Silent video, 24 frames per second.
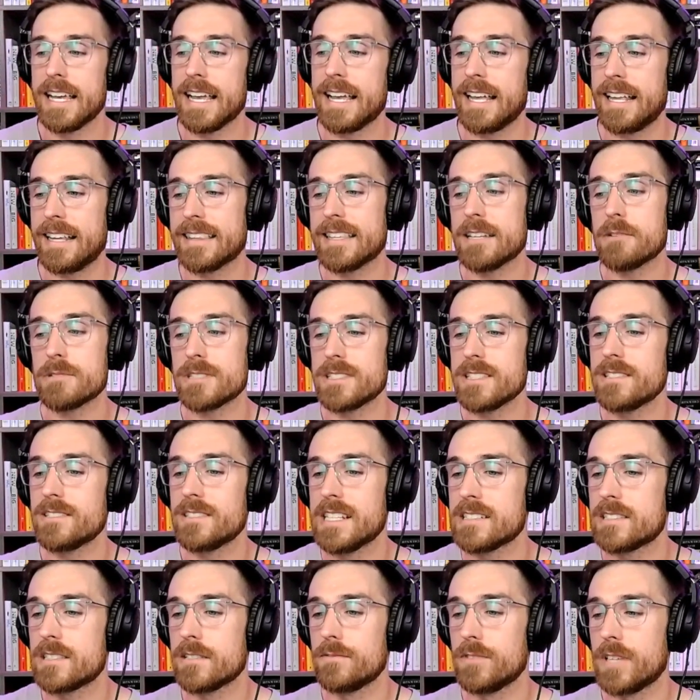And there was a
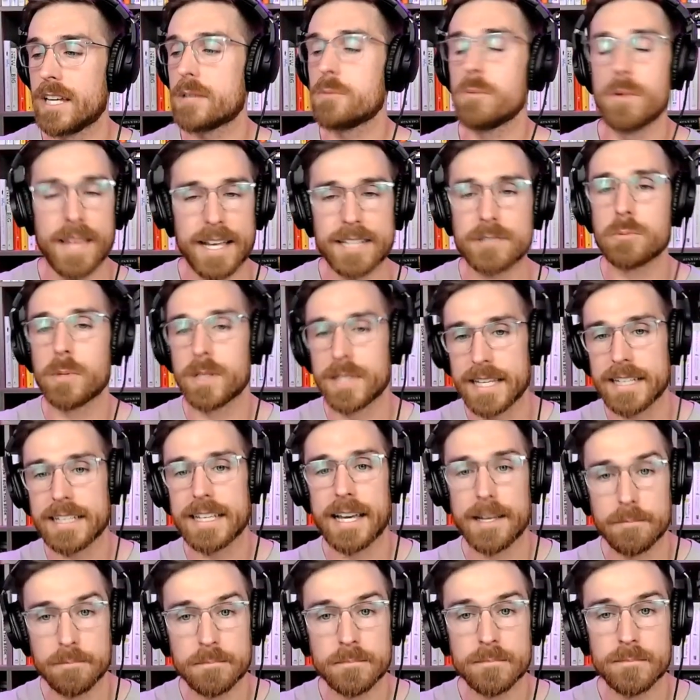sense of like, well, that's what they
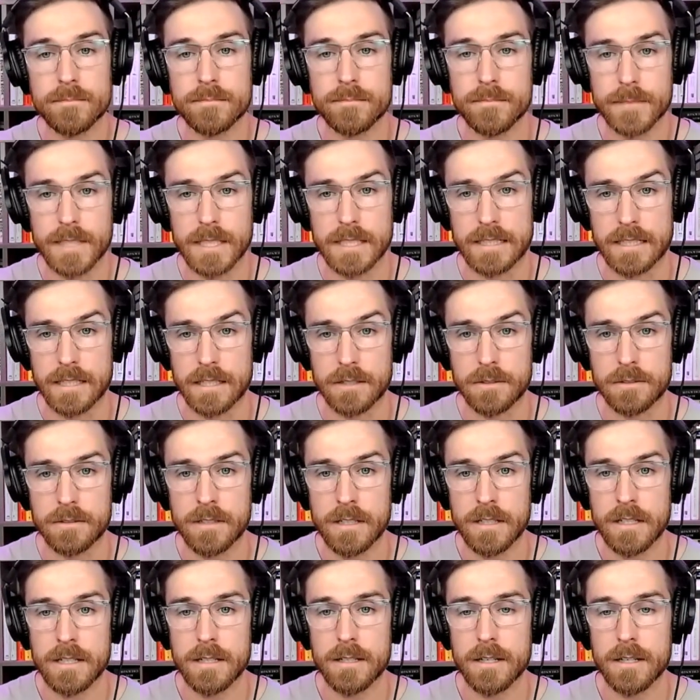get, you know?